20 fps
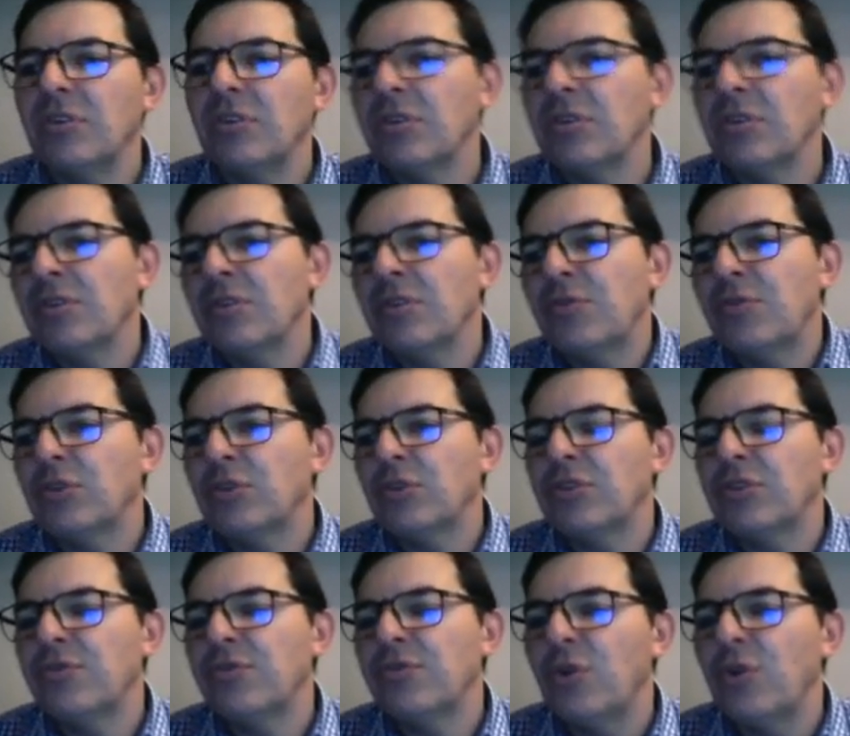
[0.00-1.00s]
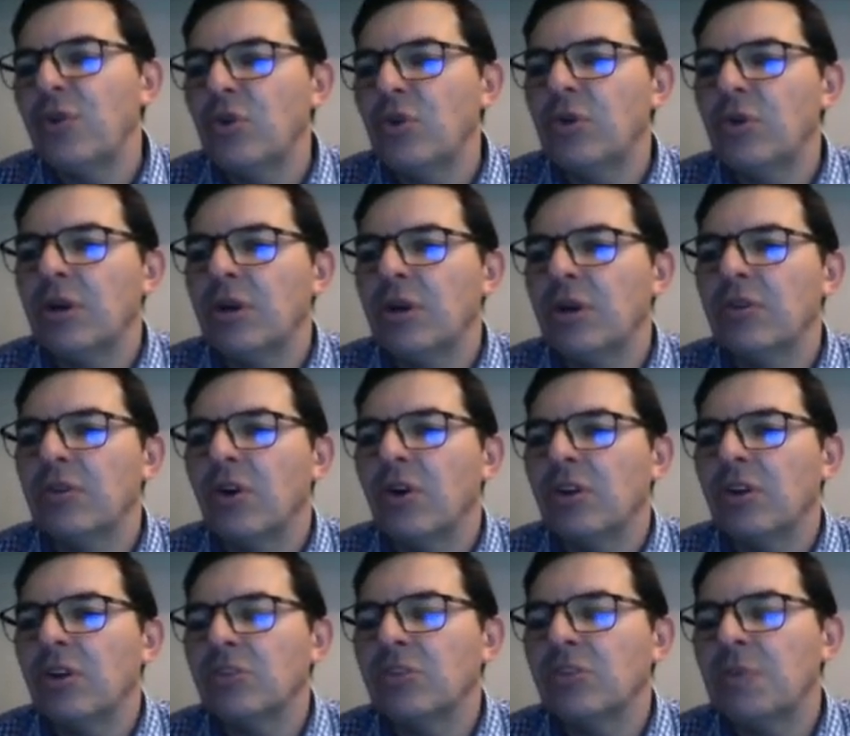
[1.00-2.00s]
earning
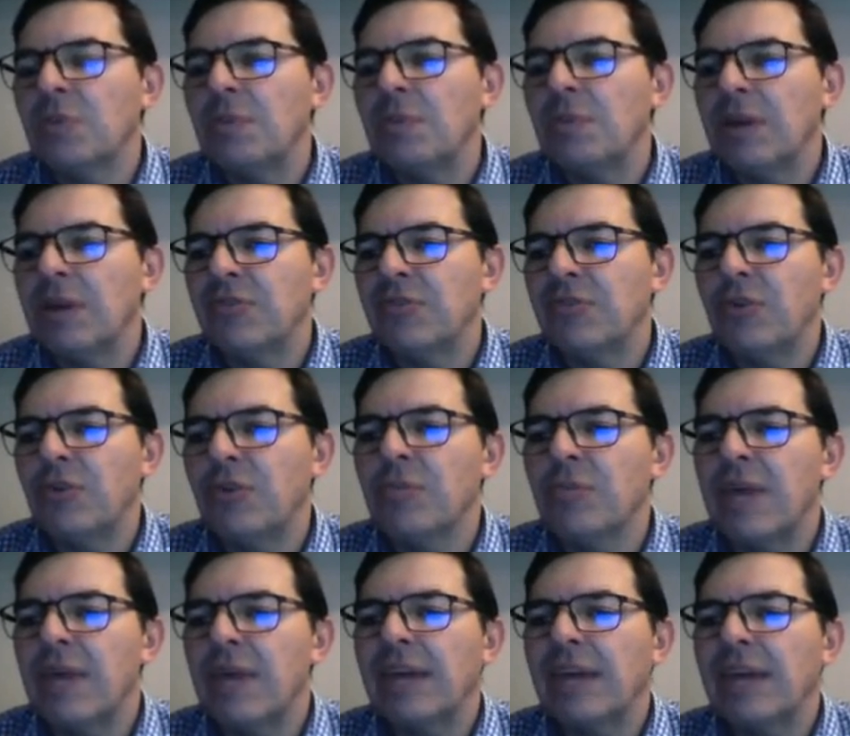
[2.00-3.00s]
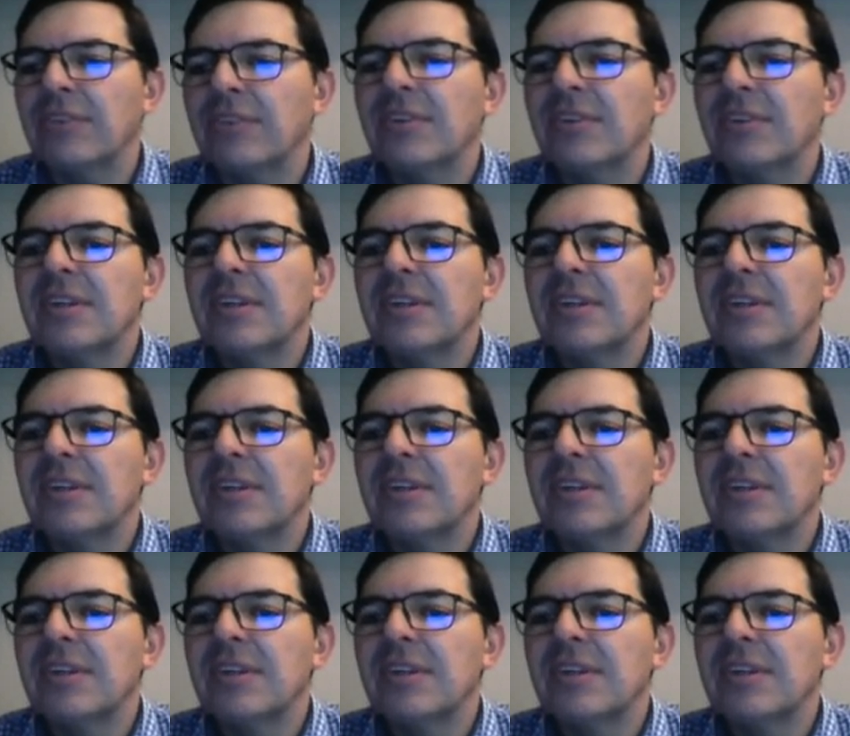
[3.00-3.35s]
$44 per month from that.